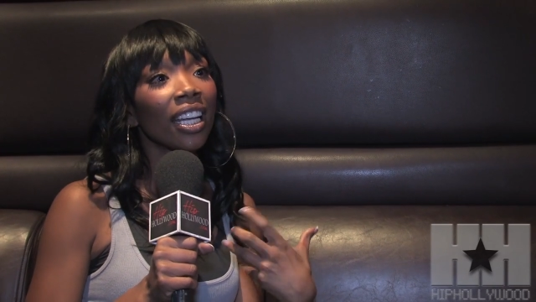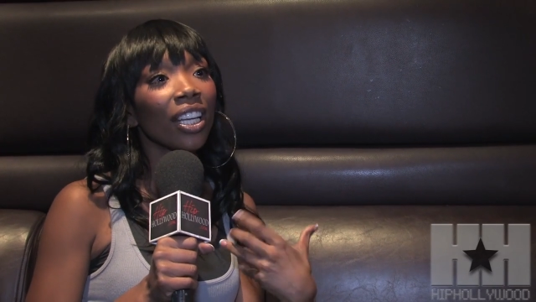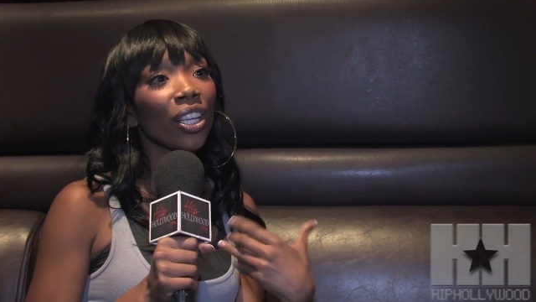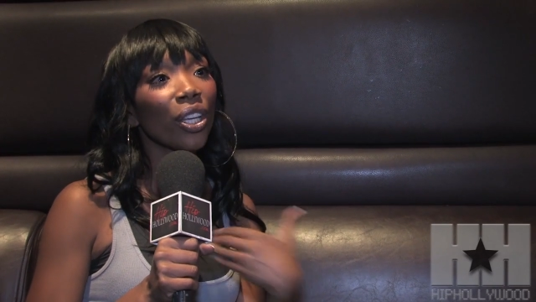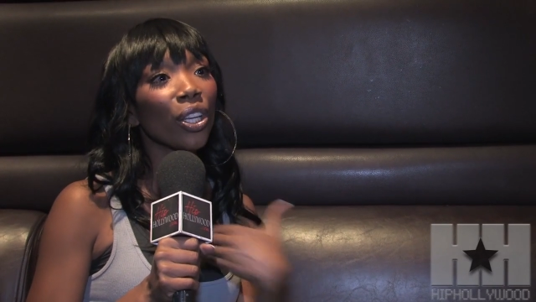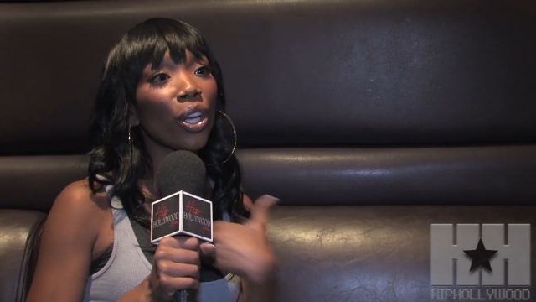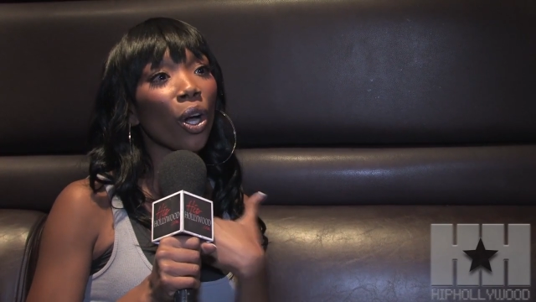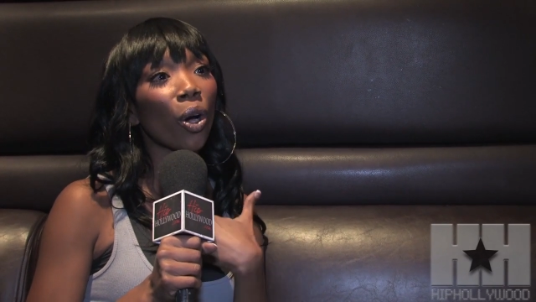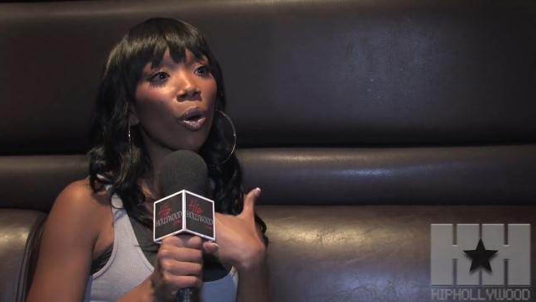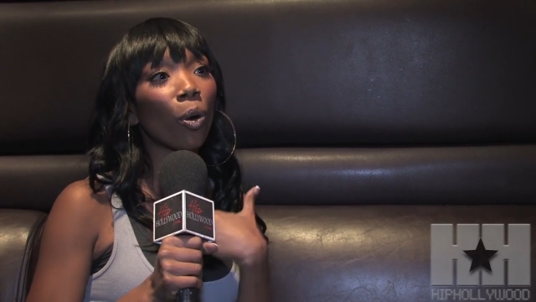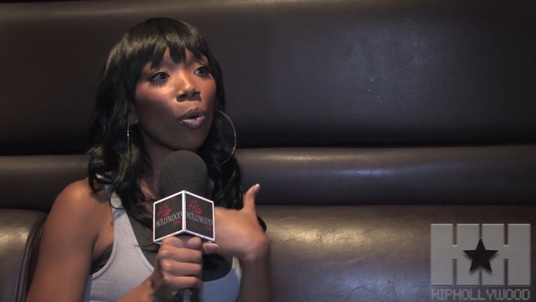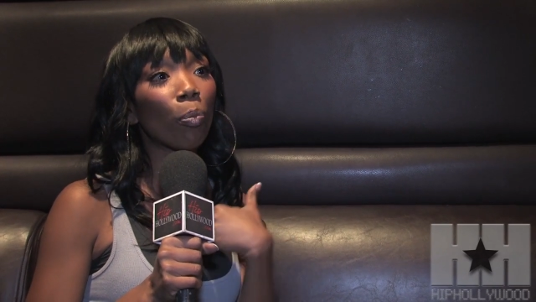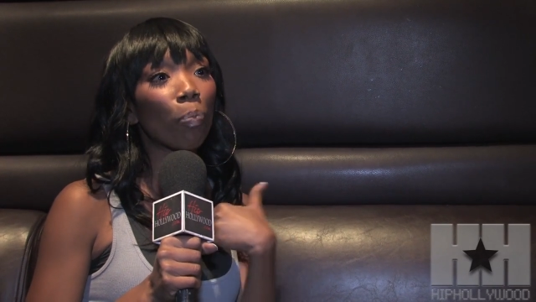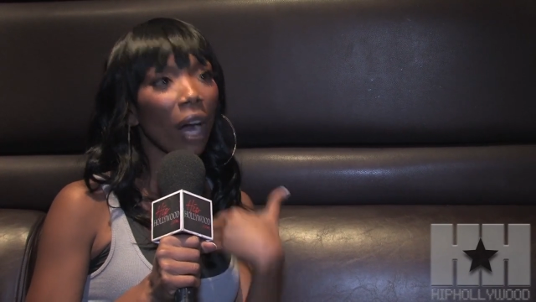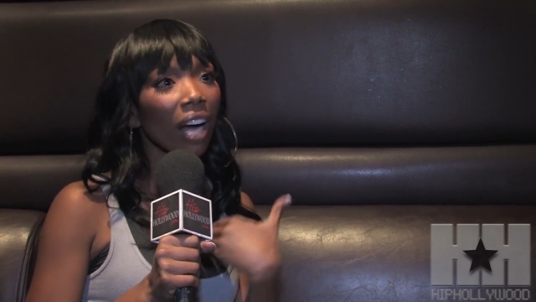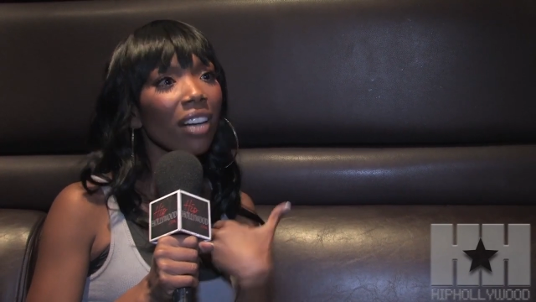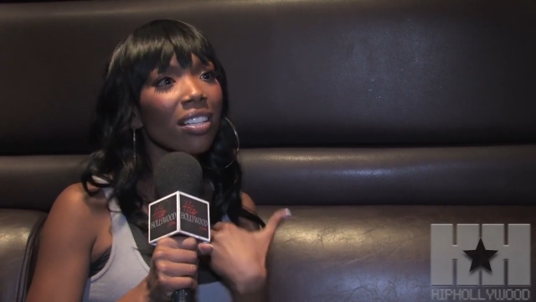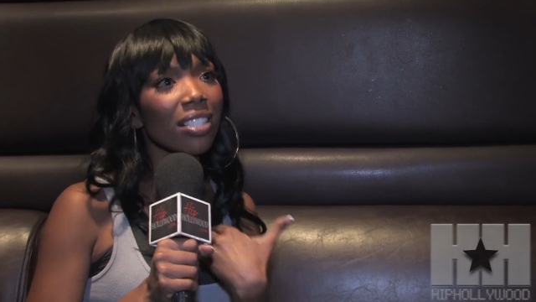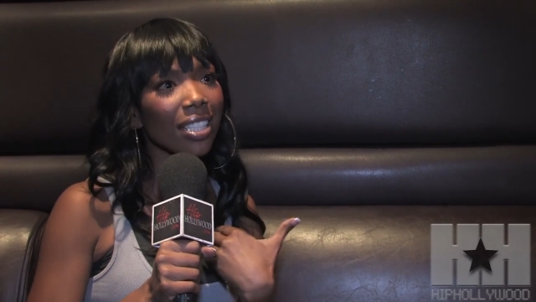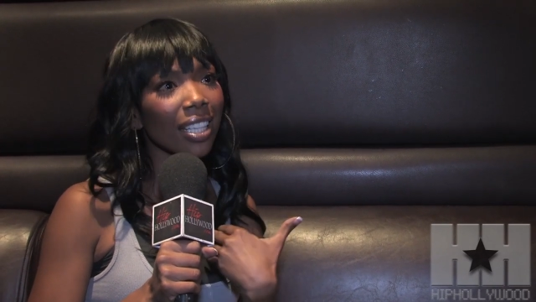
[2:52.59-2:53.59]
you know,
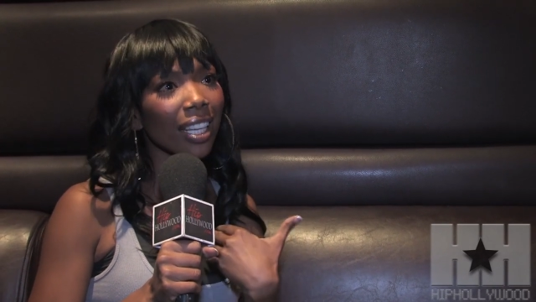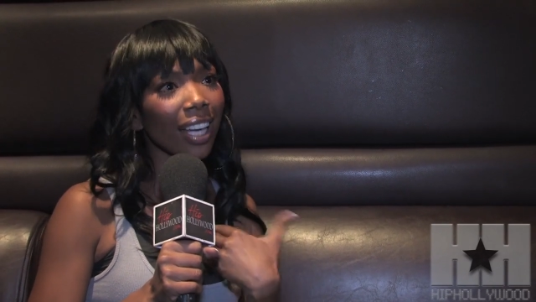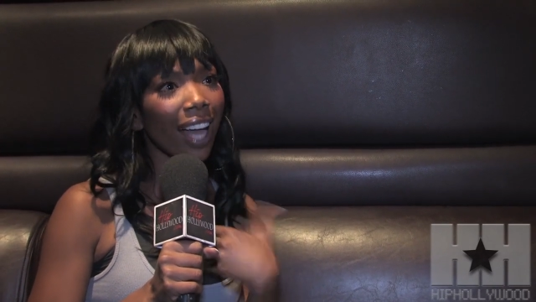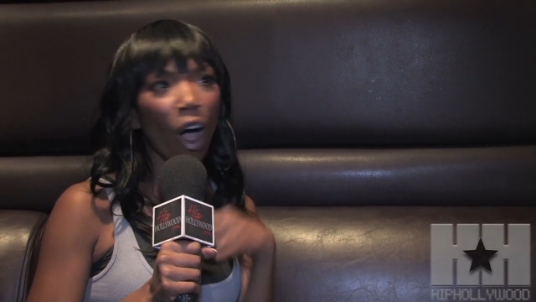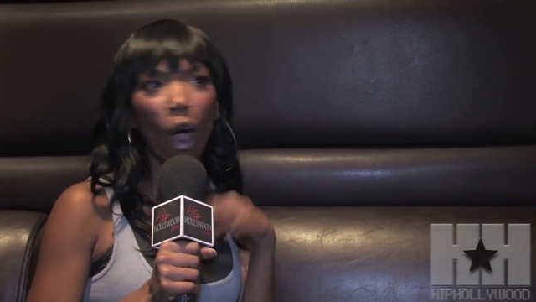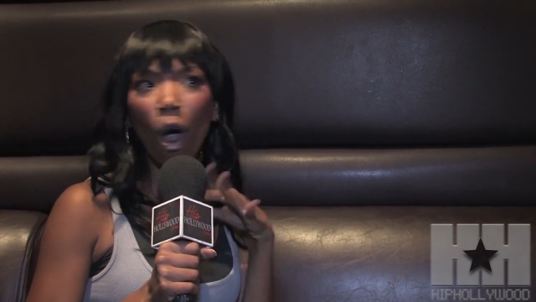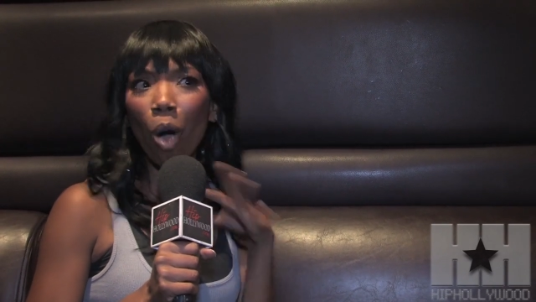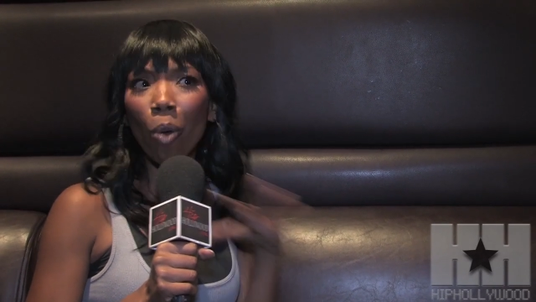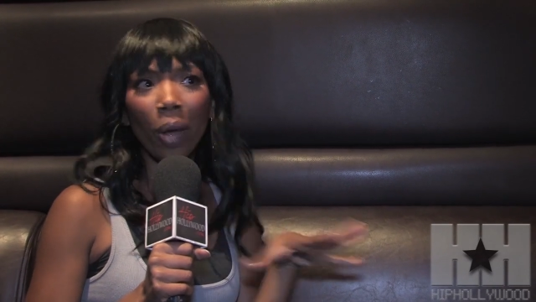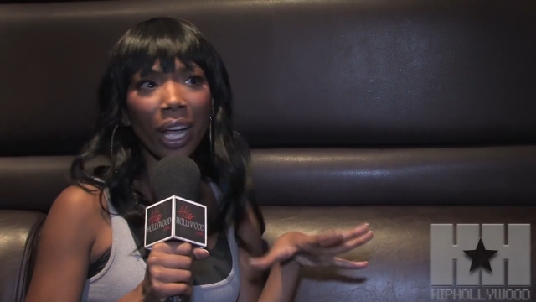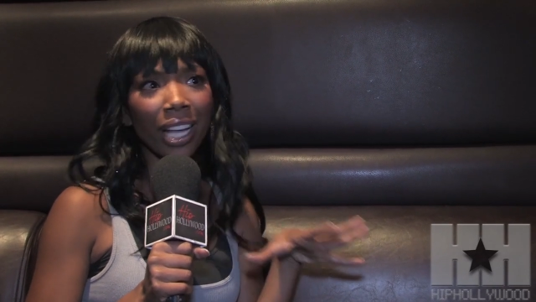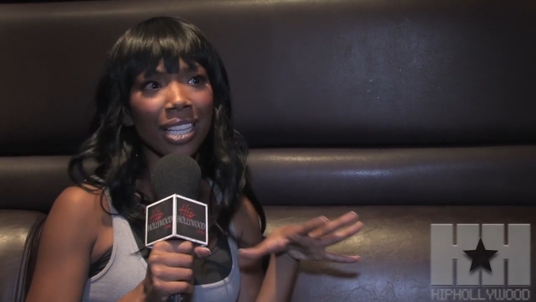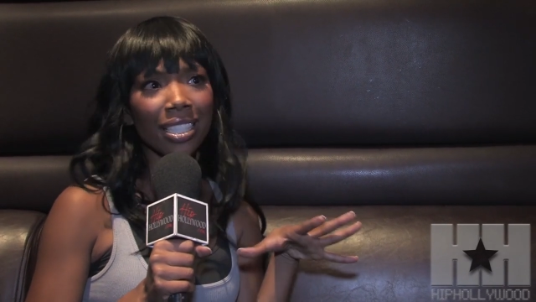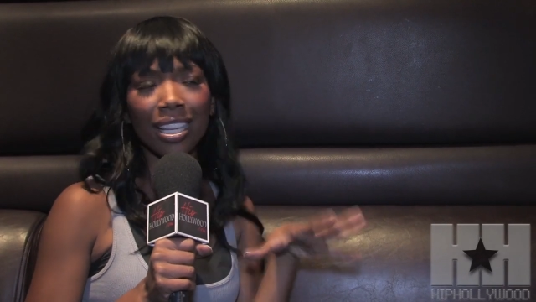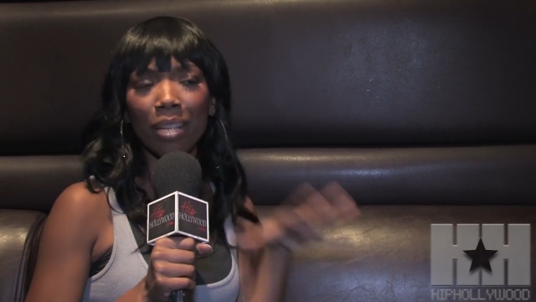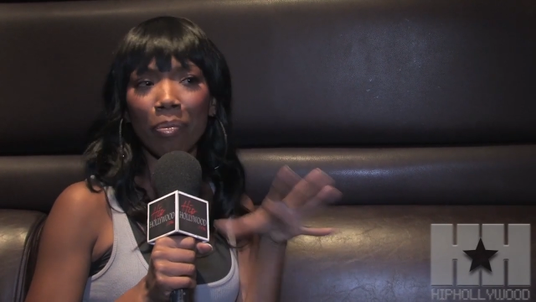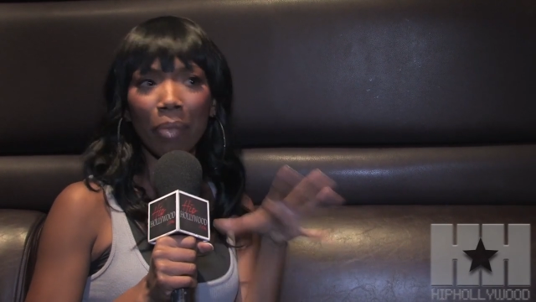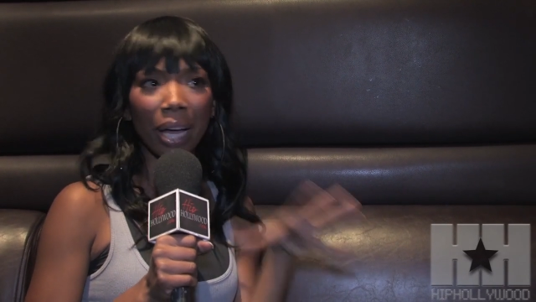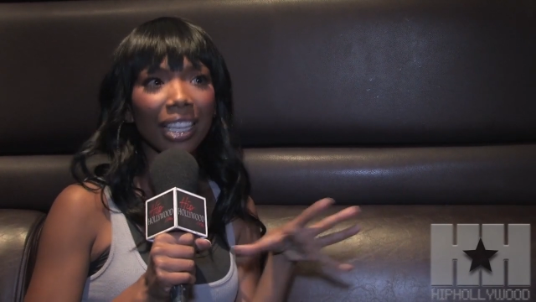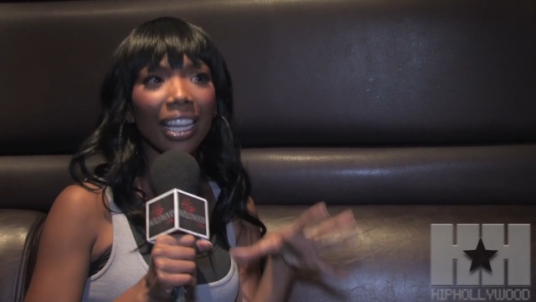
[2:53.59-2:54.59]
person always
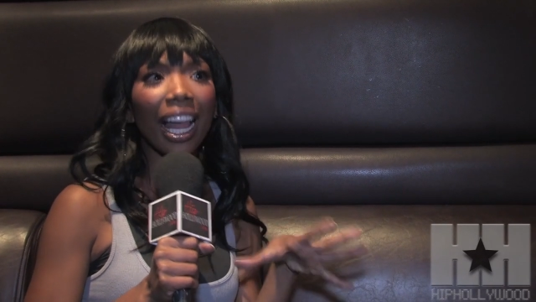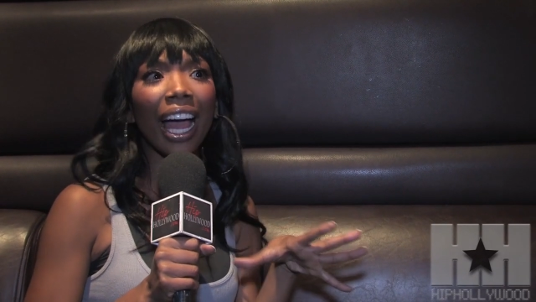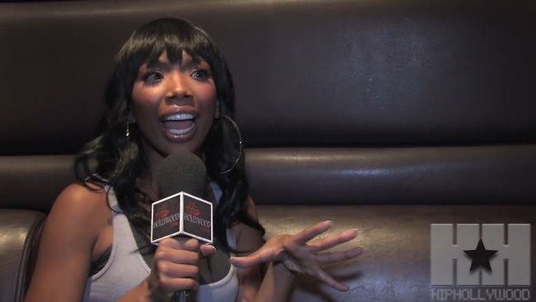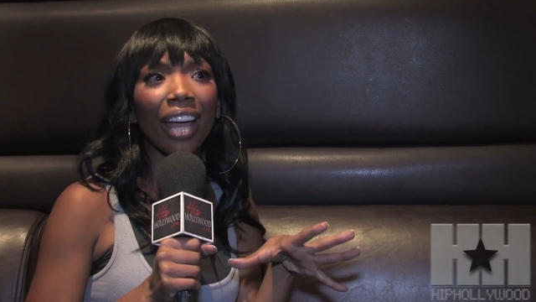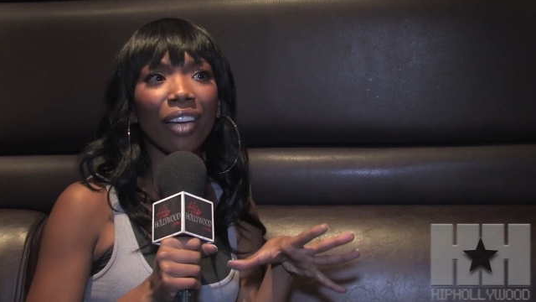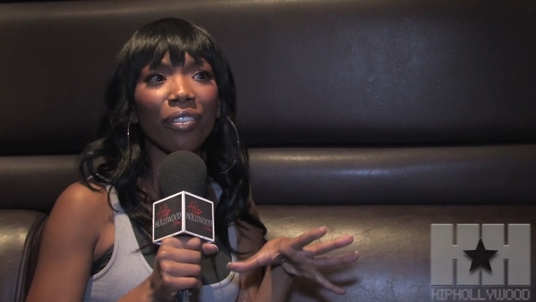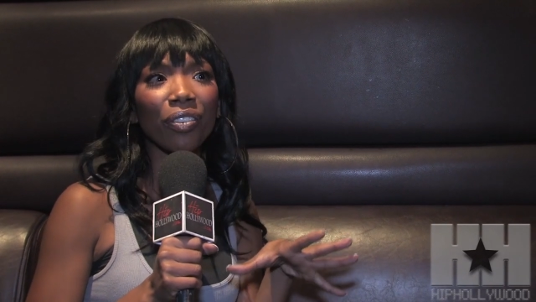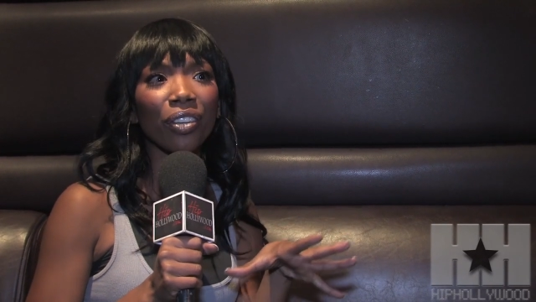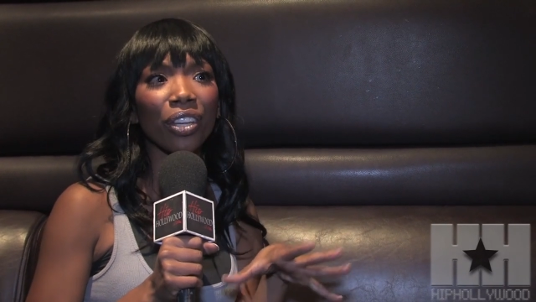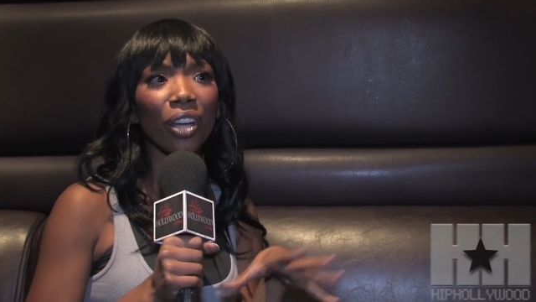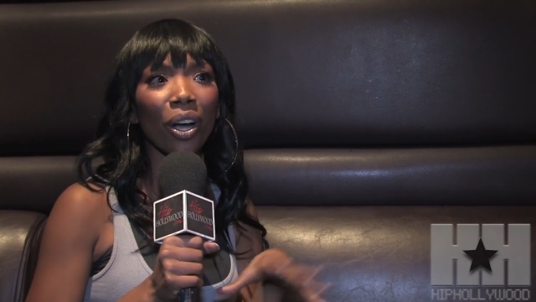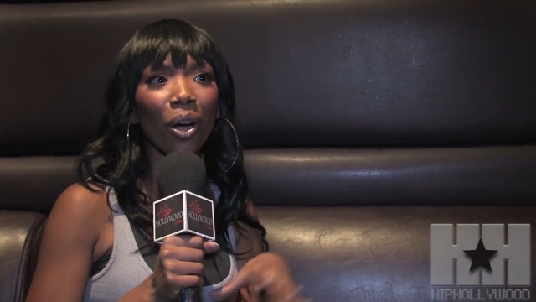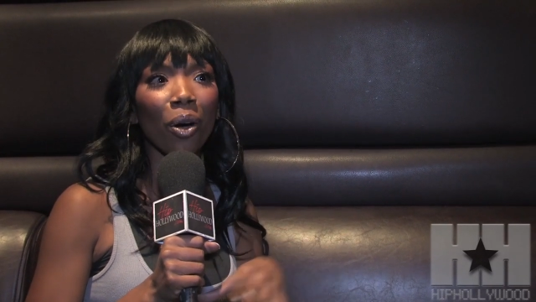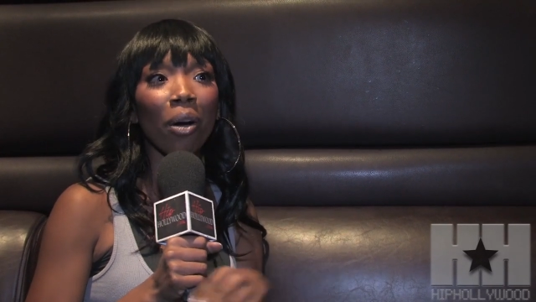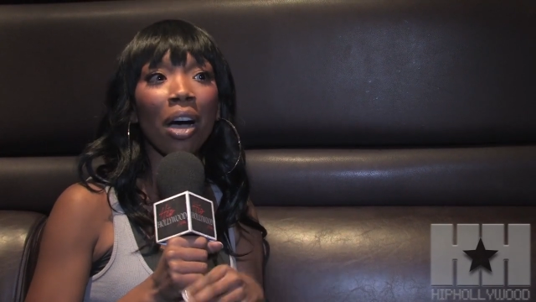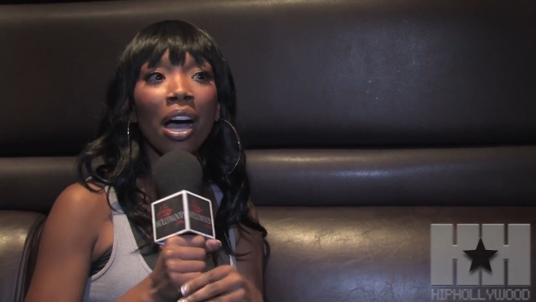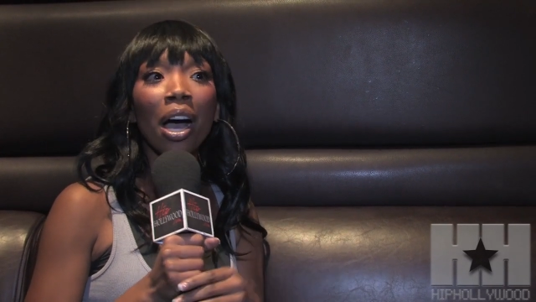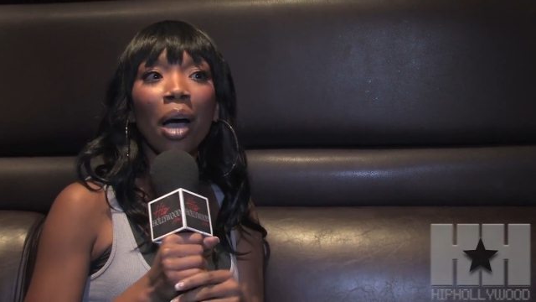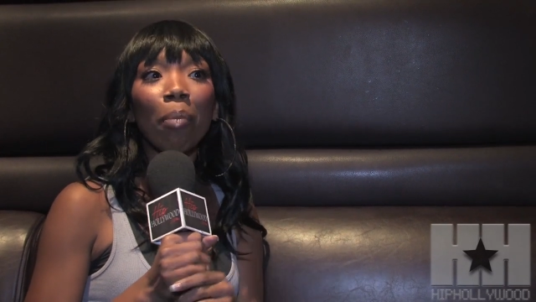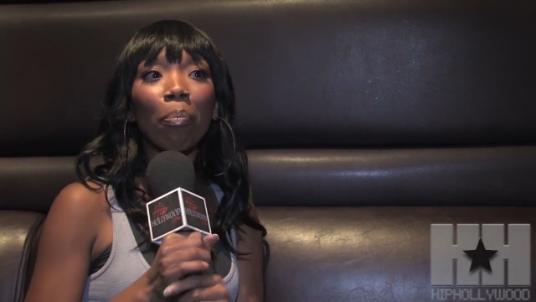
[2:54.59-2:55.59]
in my life, you uh-huh. know.